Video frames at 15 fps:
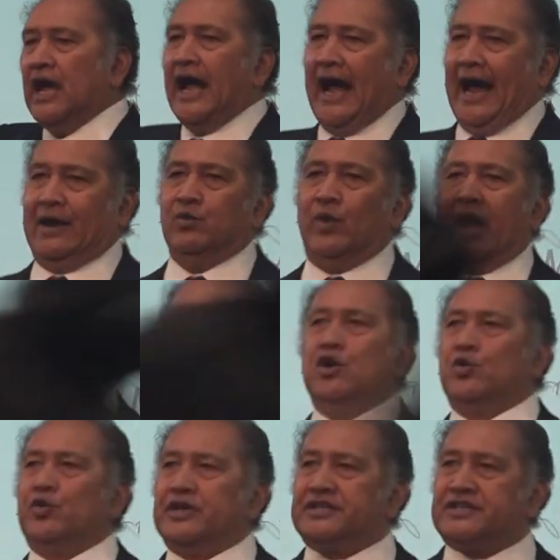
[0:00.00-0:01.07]
And when you
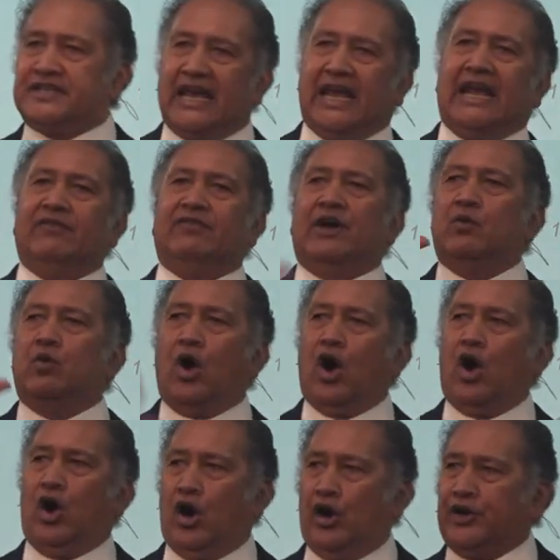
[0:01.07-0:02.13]
receive the
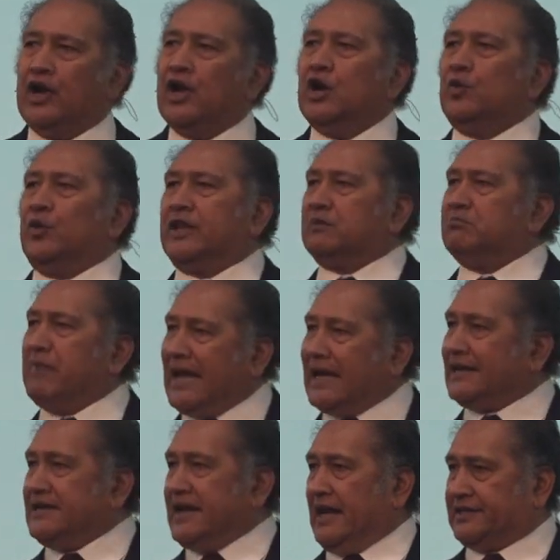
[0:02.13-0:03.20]
word with
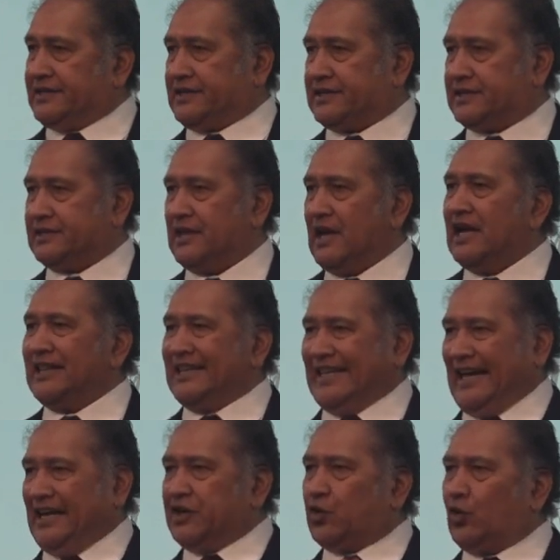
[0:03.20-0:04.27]
meekness, the
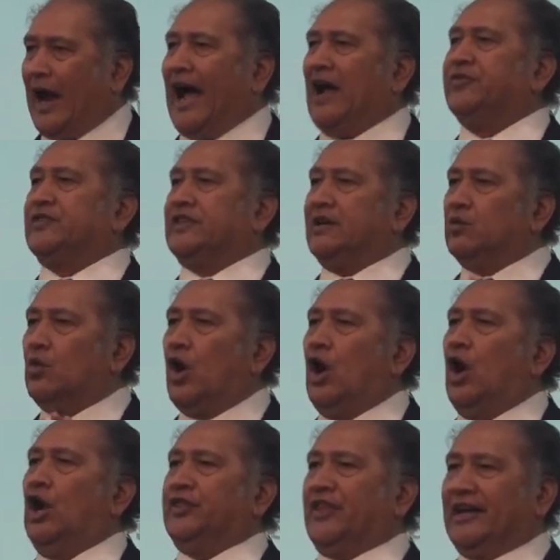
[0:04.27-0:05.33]
engrafted
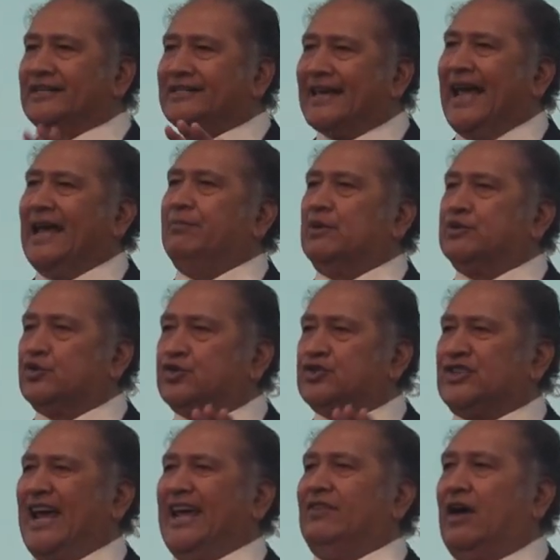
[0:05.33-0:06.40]
word that is able to
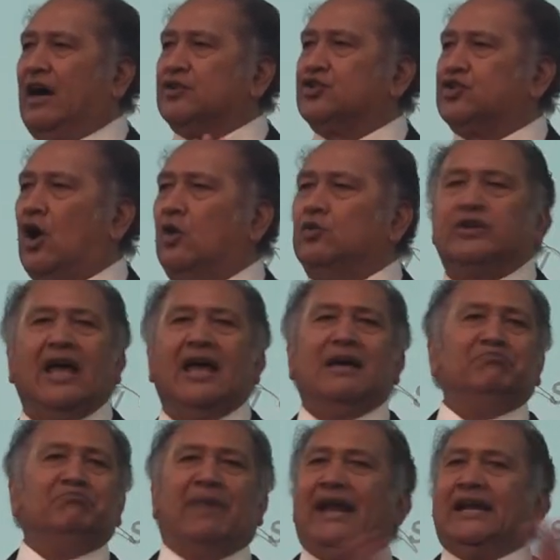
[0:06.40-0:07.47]
save our souls,
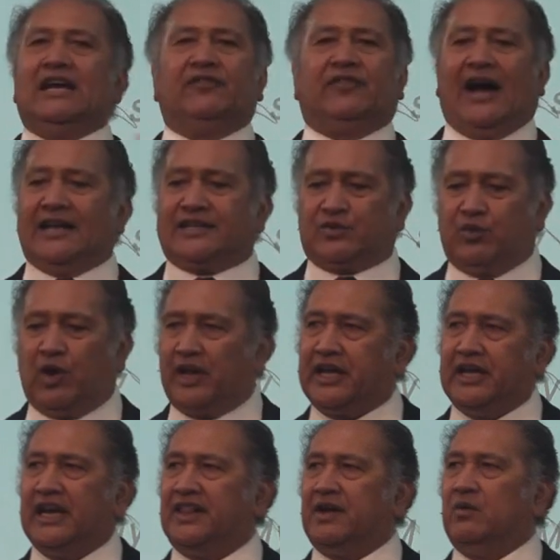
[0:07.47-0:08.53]
many of us will
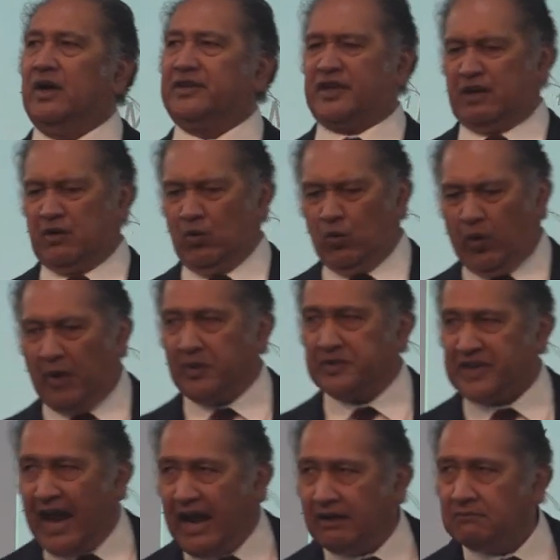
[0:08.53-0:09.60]
hear the word that, what was
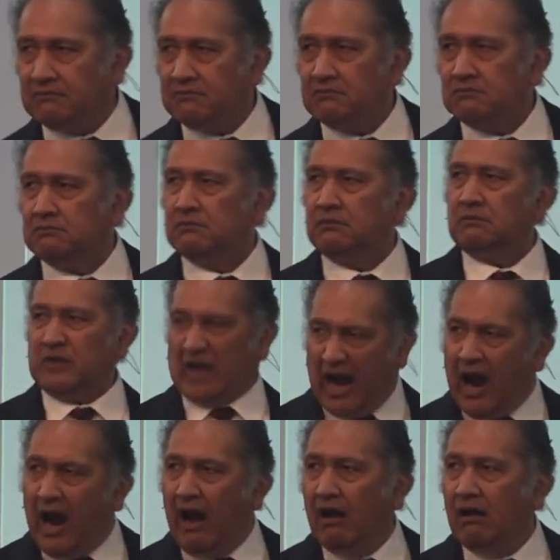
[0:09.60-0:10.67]
that?
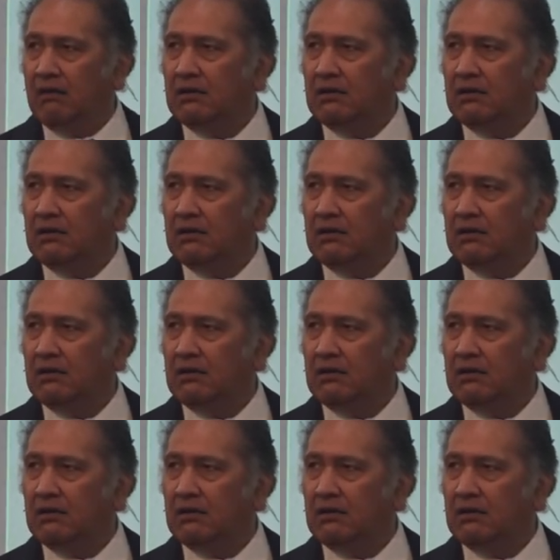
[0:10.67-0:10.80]
Yeah?